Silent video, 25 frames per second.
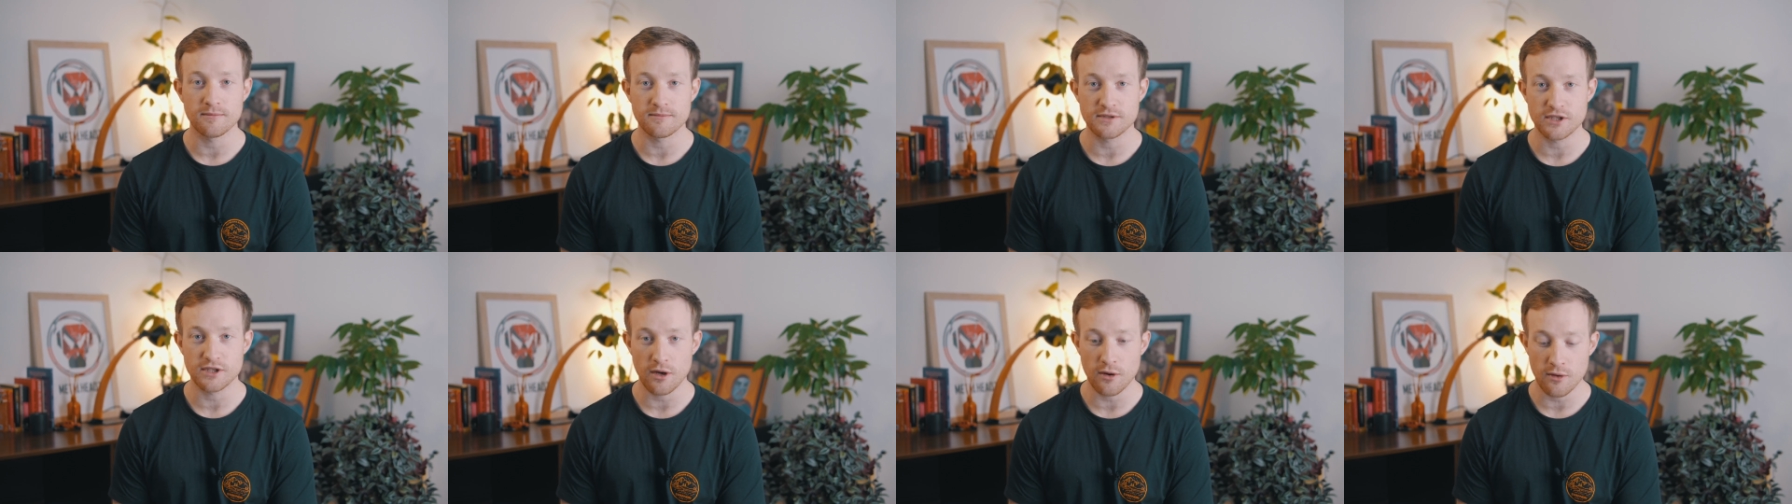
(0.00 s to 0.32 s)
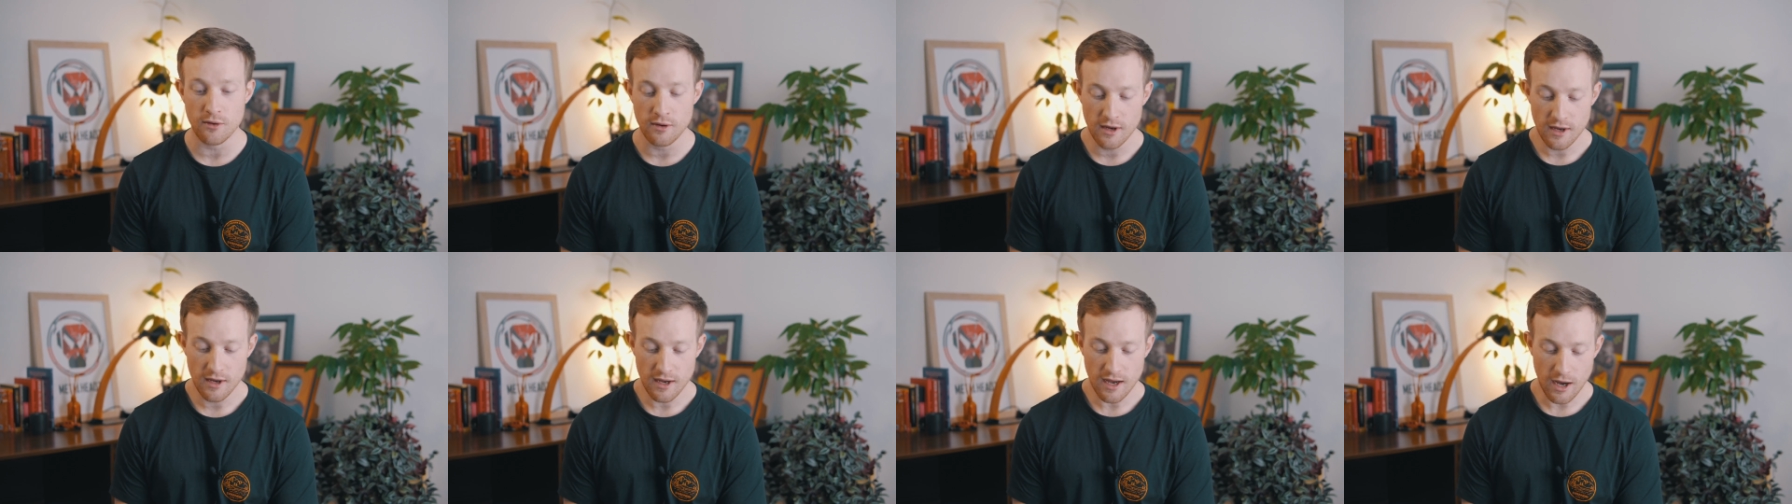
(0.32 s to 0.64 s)

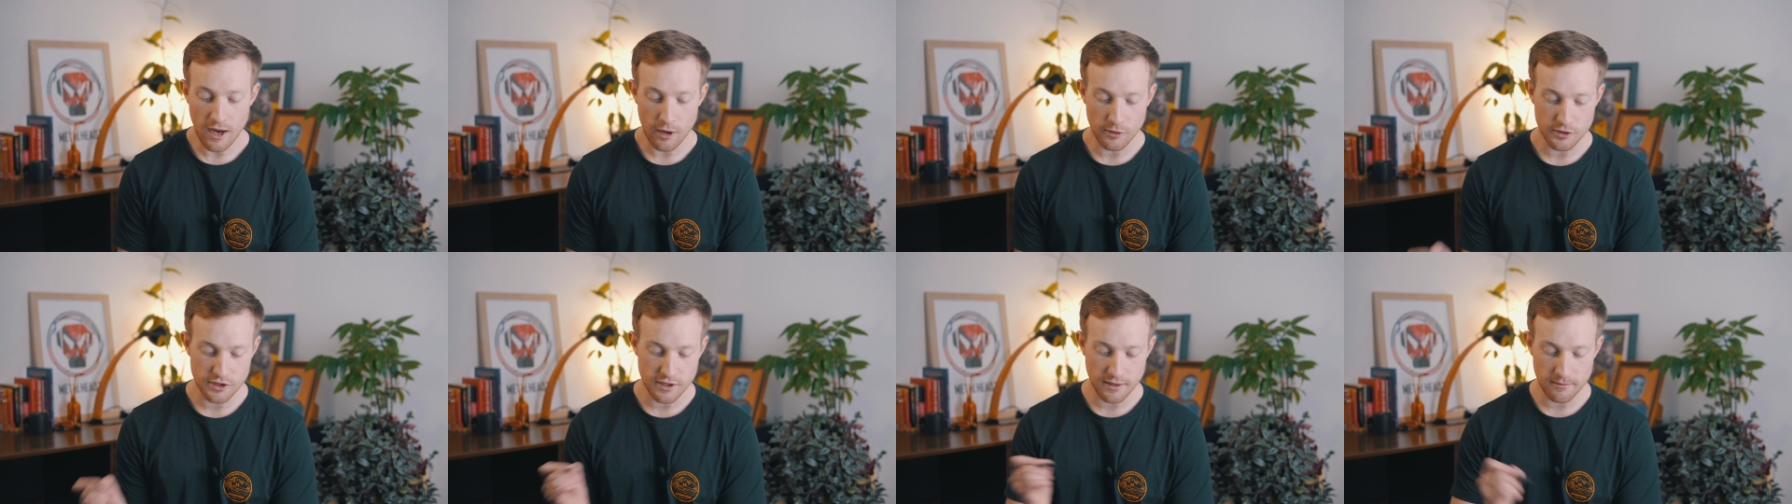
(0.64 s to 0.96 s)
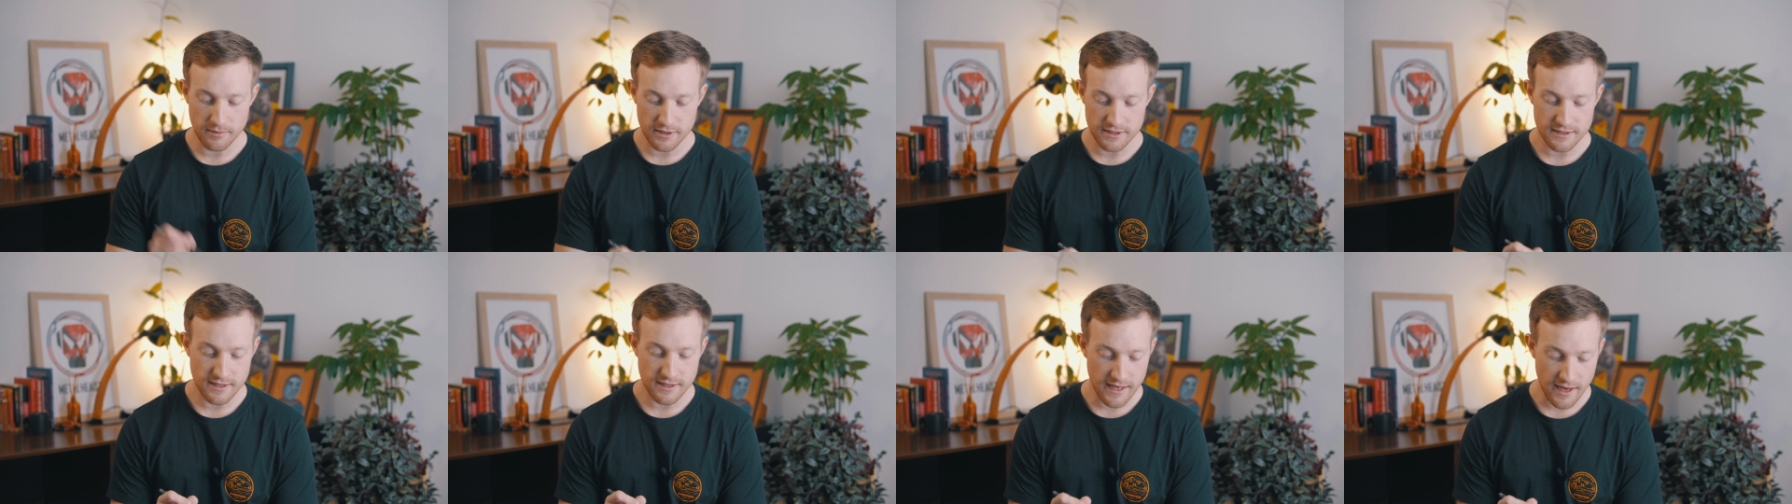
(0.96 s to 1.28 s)
So I'll jump
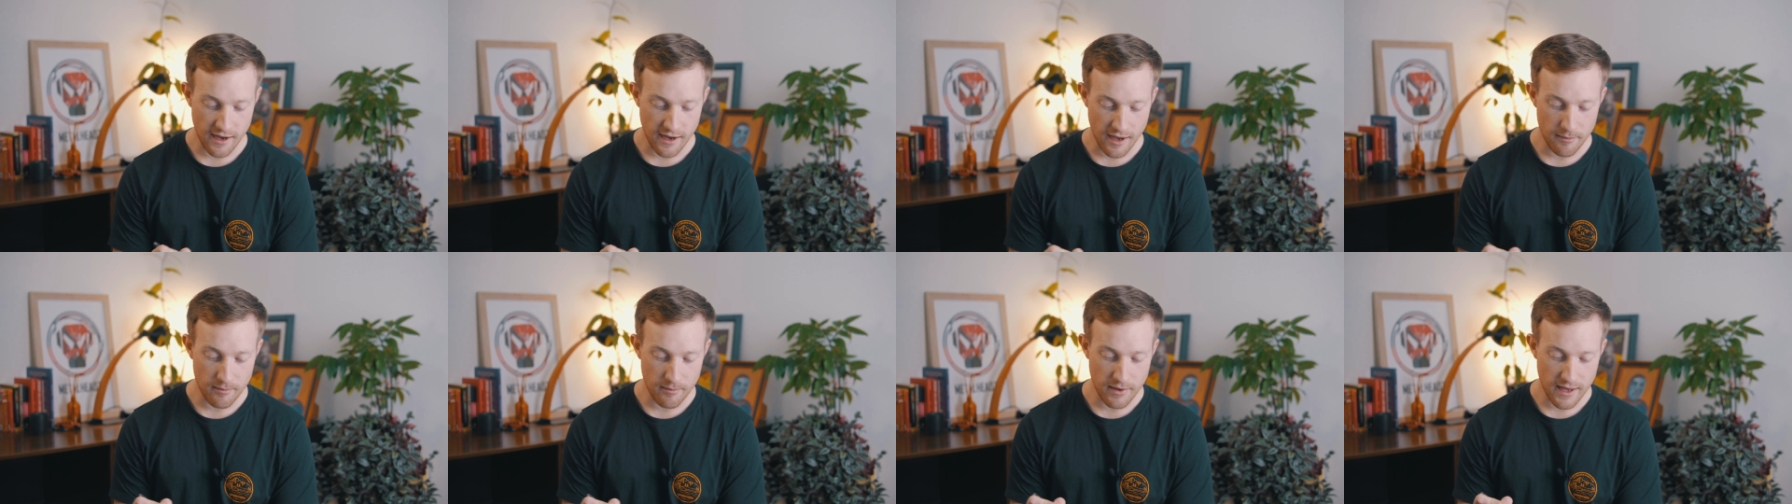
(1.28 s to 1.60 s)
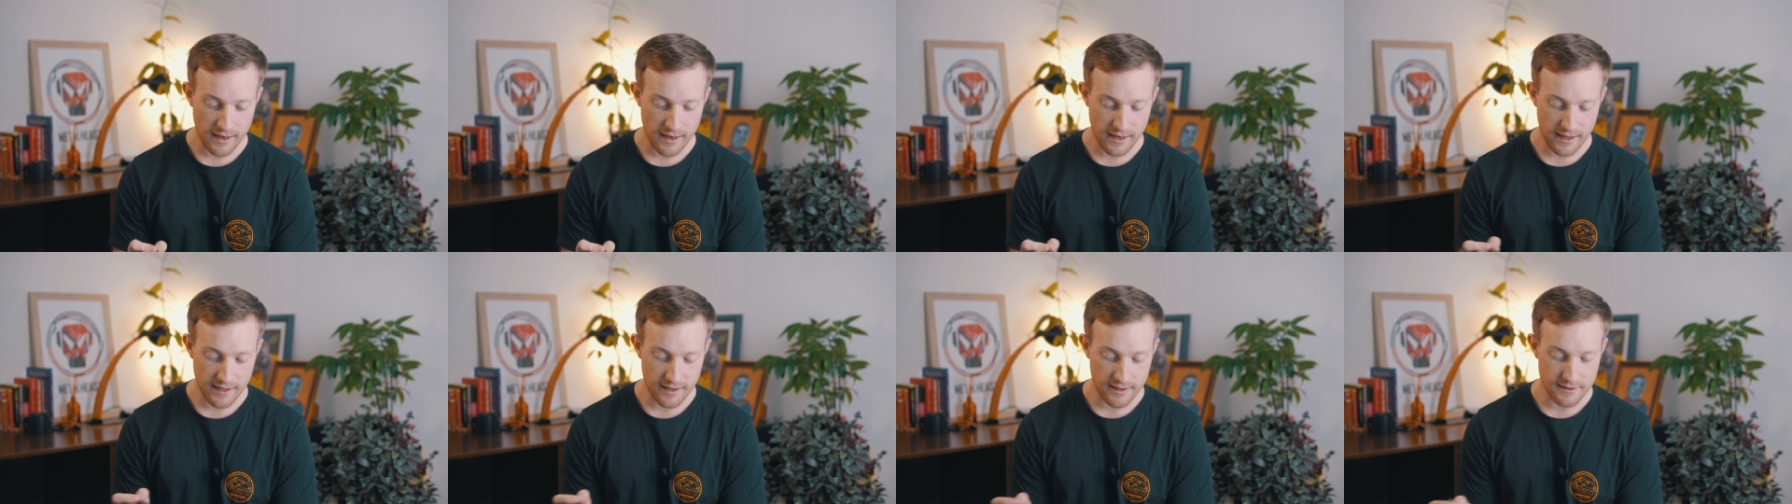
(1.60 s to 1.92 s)
into the
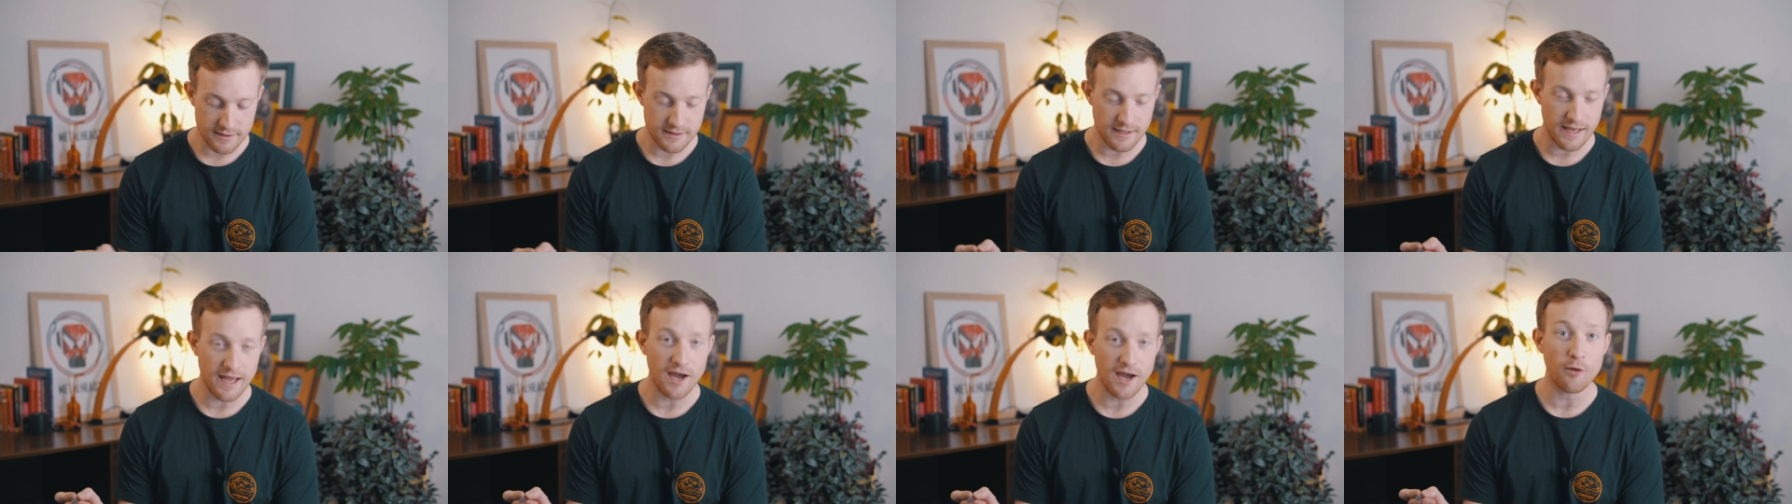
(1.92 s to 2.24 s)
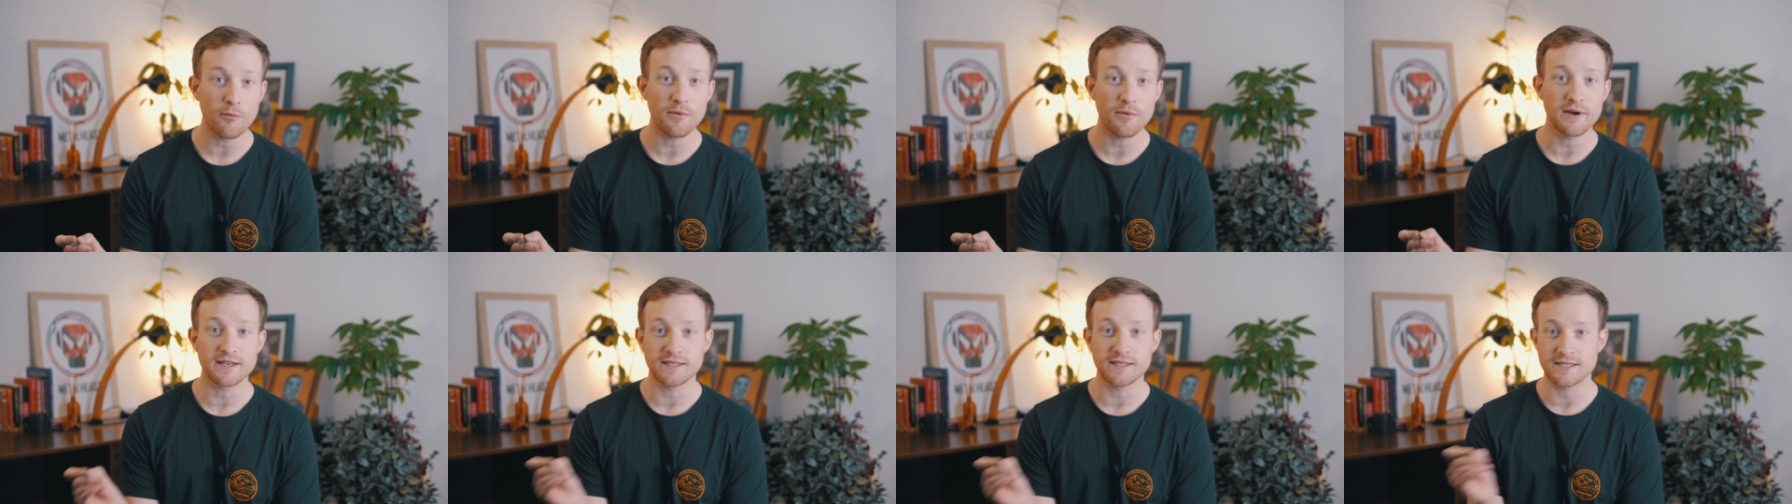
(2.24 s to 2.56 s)
iPad here to
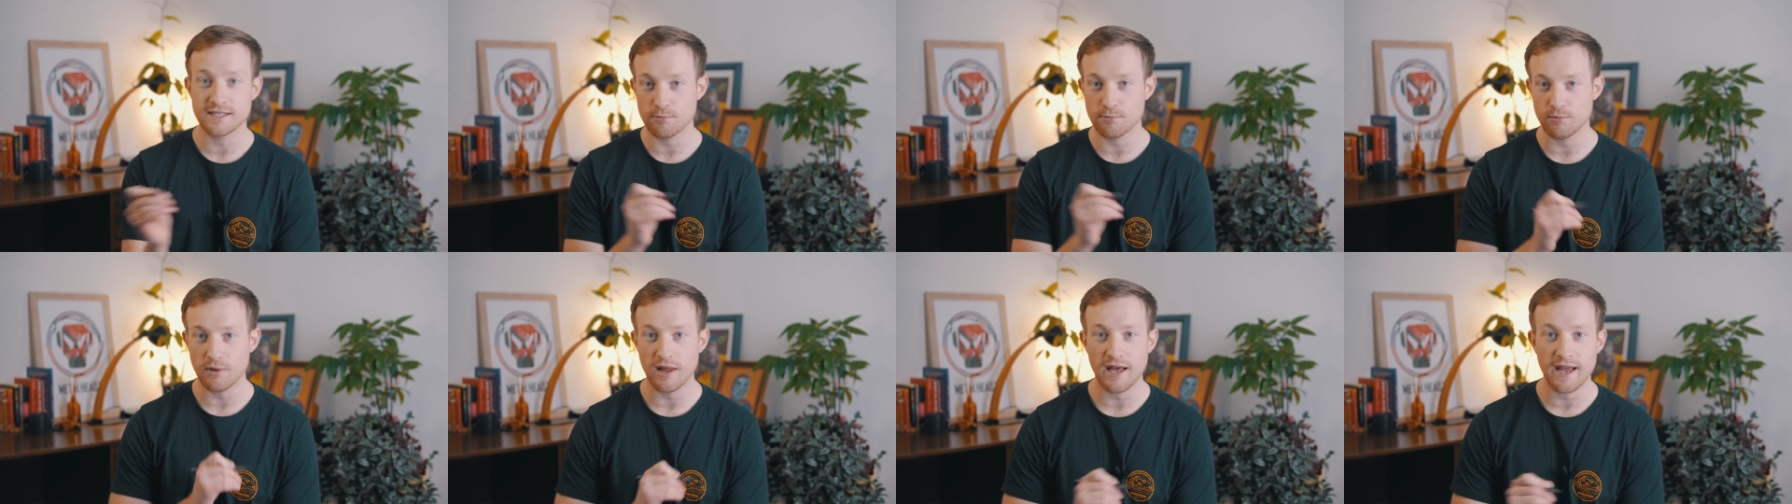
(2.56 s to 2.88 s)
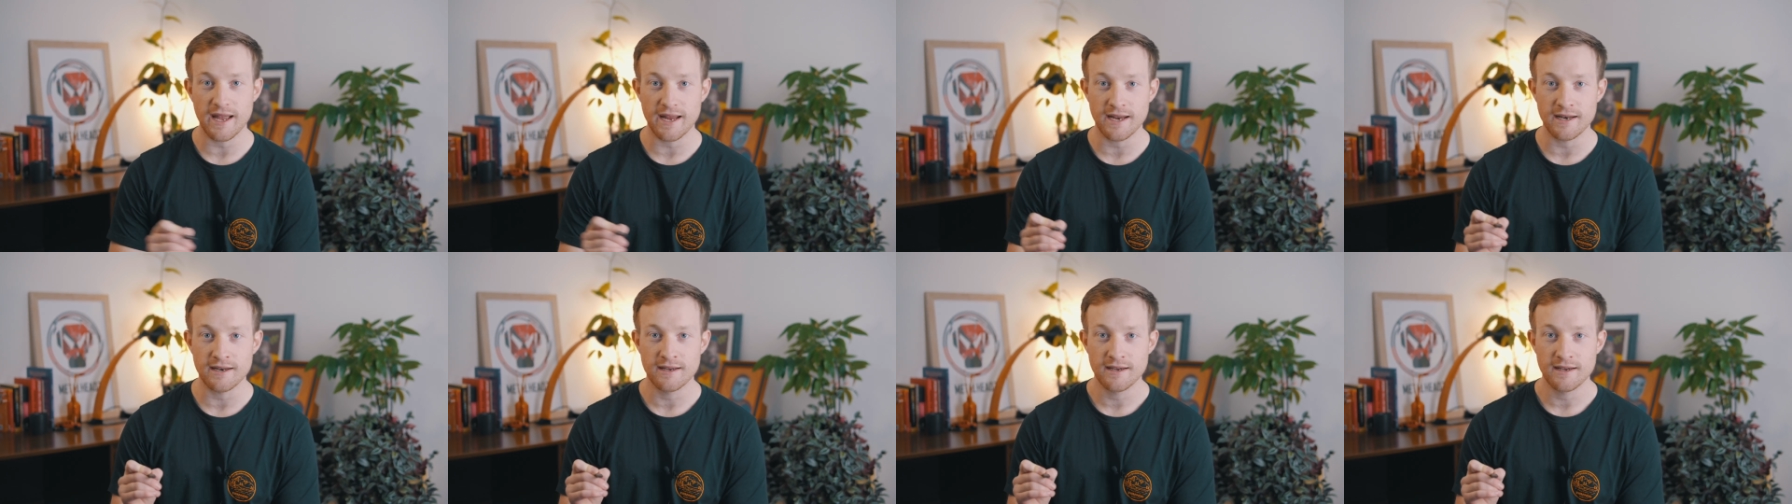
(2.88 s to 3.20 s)
help
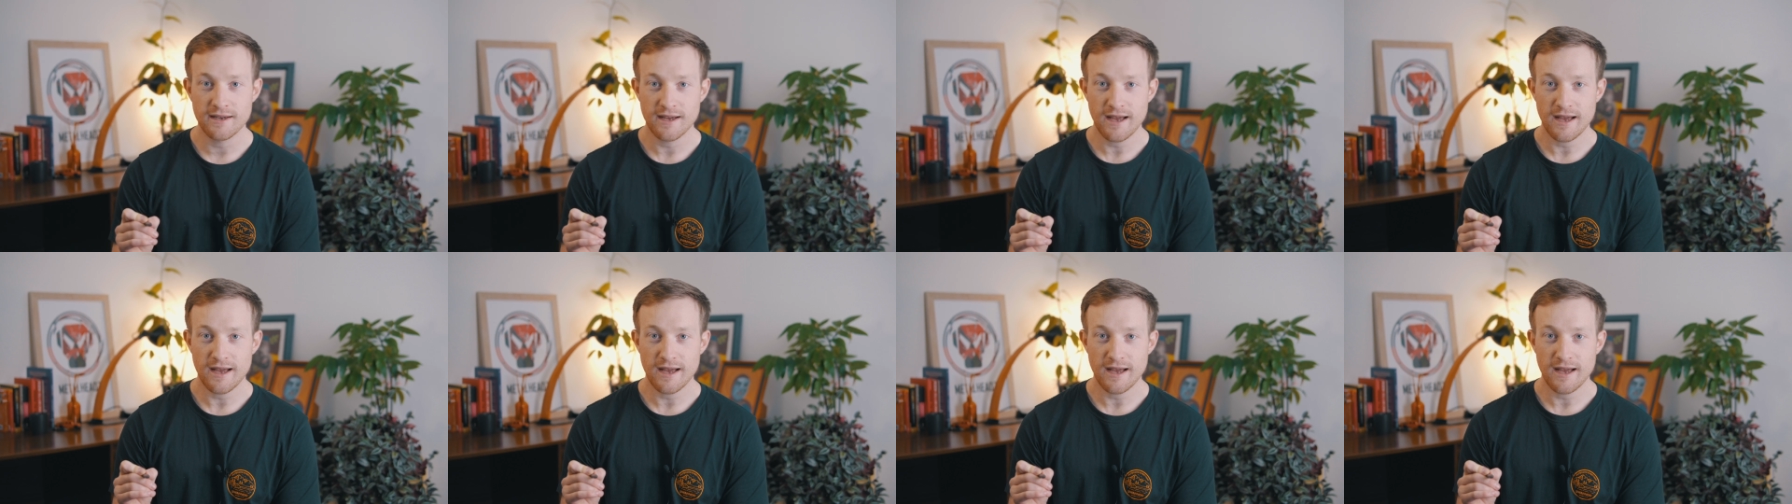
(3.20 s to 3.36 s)
explain